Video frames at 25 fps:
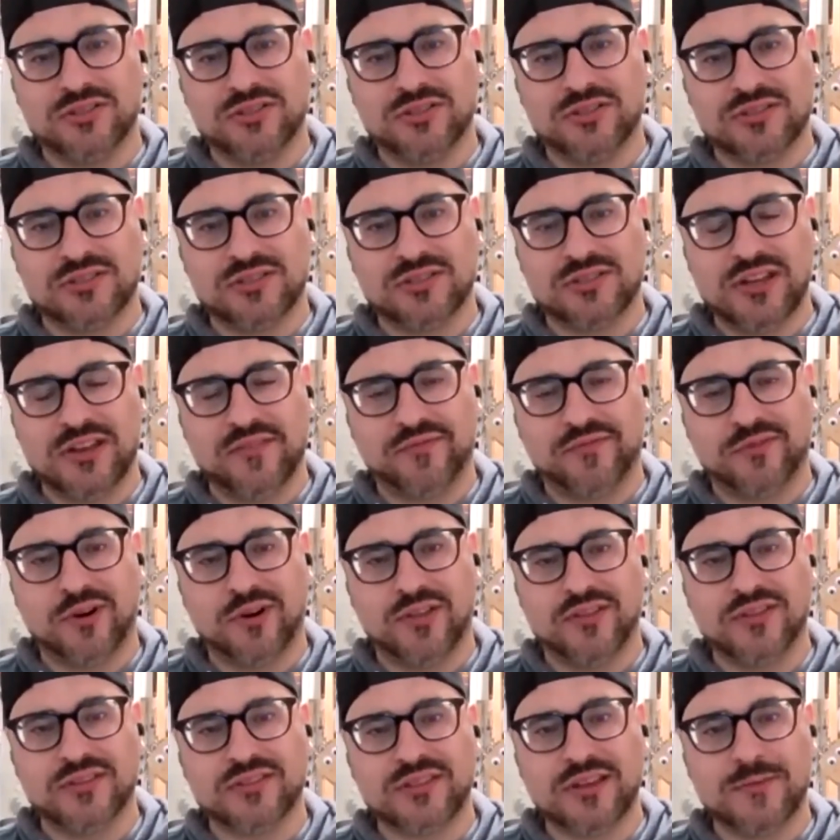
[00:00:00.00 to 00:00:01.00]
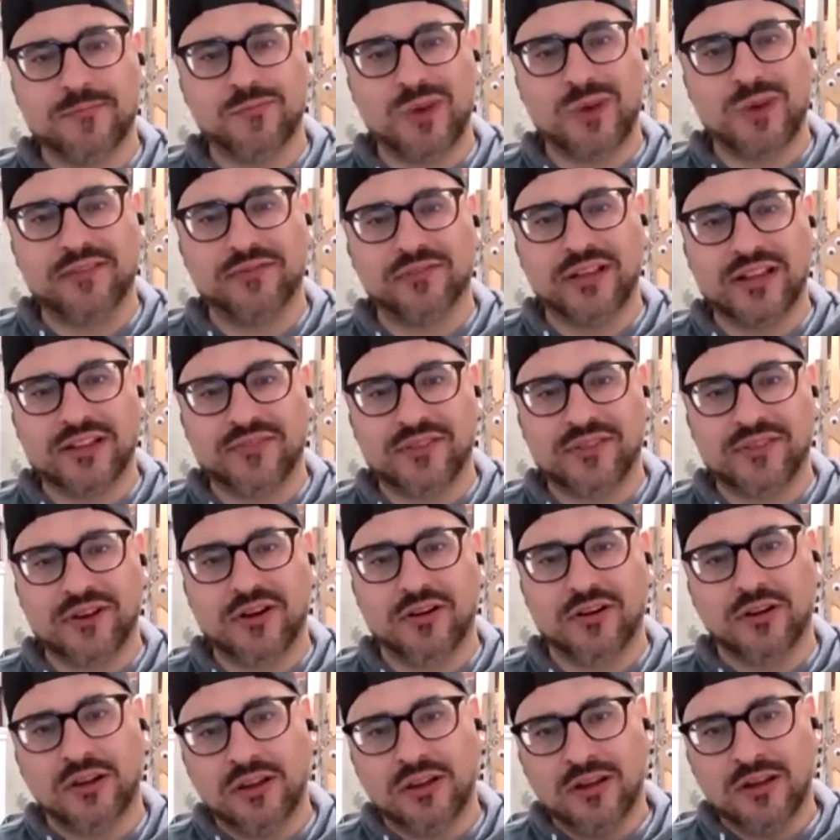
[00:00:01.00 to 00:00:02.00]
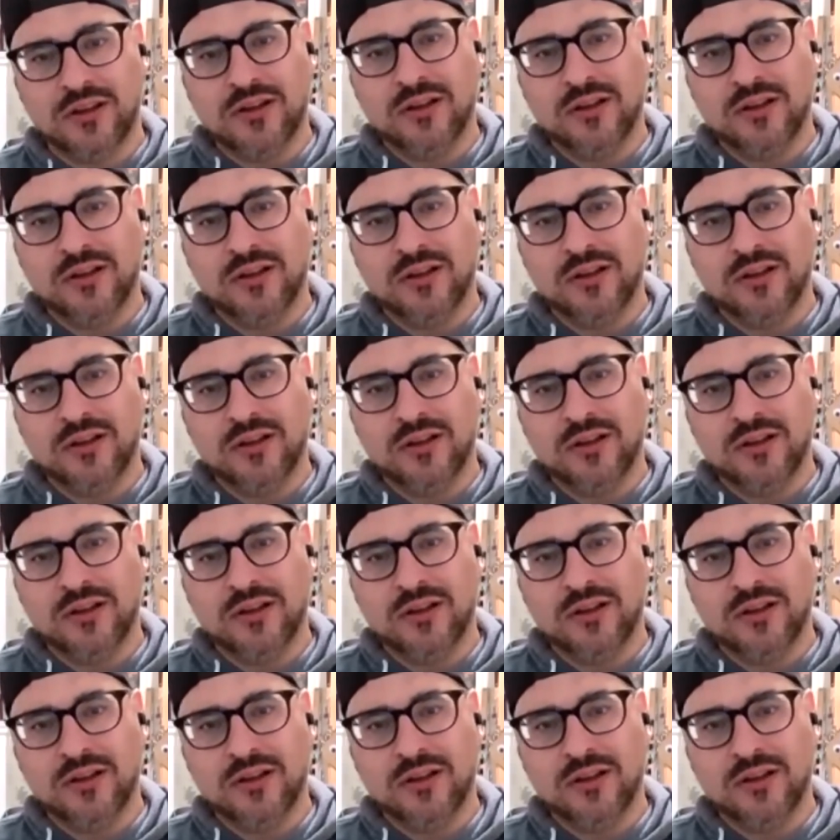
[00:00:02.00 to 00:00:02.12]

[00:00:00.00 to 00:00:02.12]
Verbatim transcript: just to see if we're on the same wavelength here.